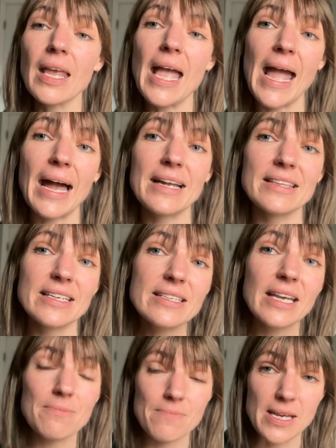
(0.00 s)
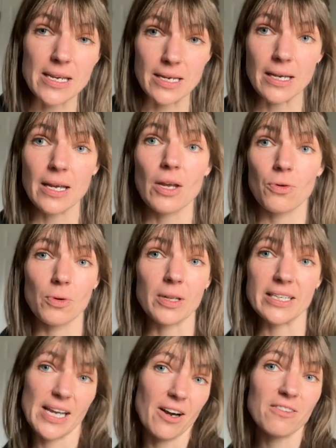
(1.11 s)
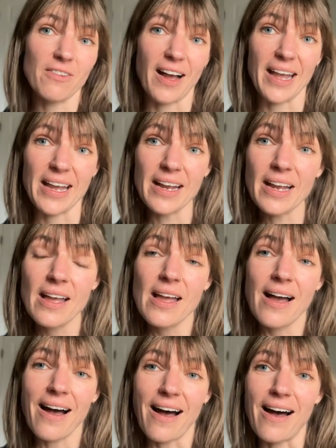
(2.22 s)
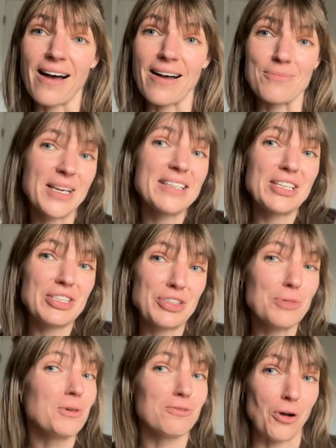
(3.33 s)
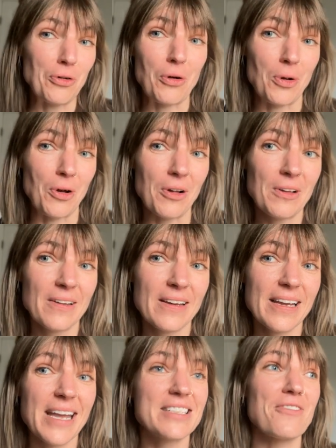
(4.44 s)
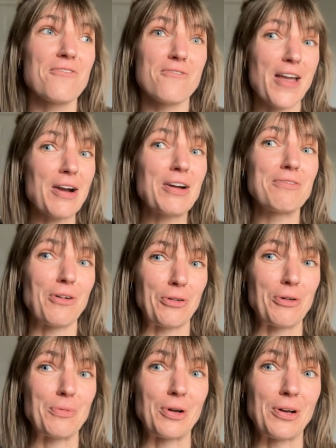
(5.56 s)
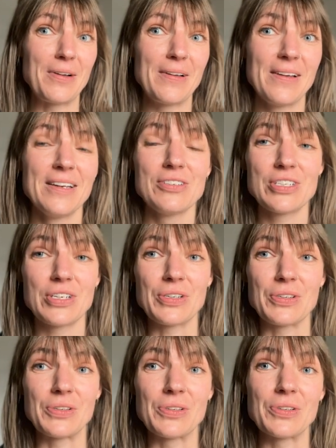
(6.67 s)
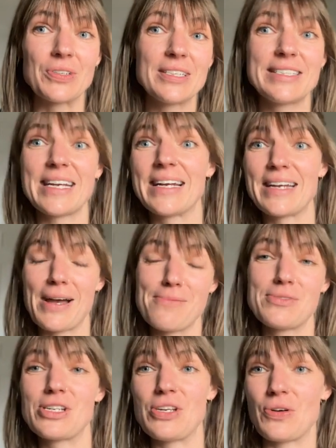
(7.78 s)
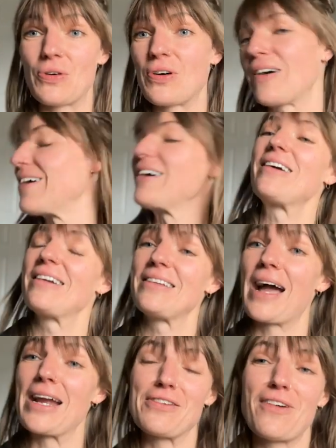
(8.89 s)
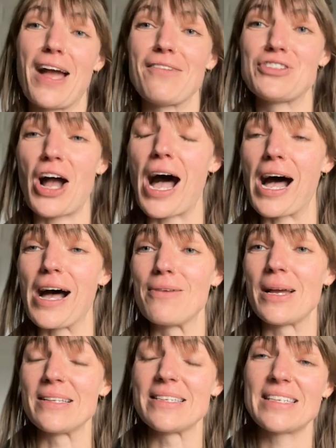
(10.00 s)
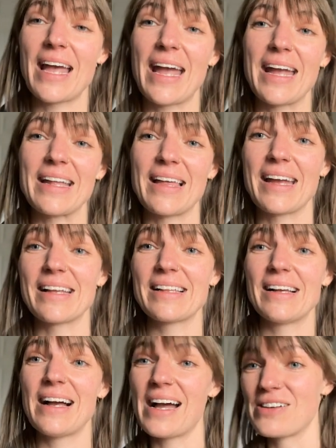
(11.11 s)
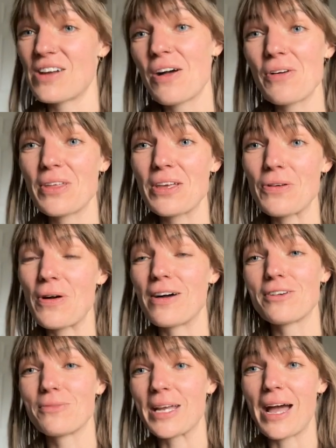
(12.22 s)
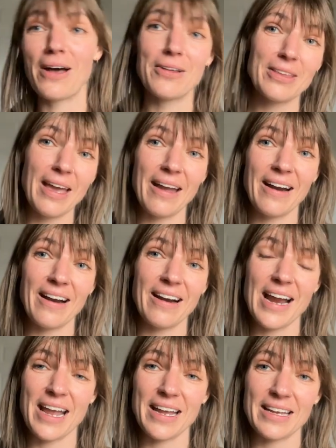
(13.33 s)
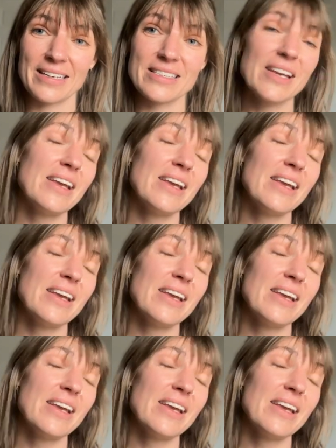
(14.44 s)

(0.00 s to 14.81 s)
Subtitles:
And this can be really terrifying because it's super vulnerable. It's very vulnerable to stand up to your 9-to-5 job and say, like, I know that you offer me healthcare and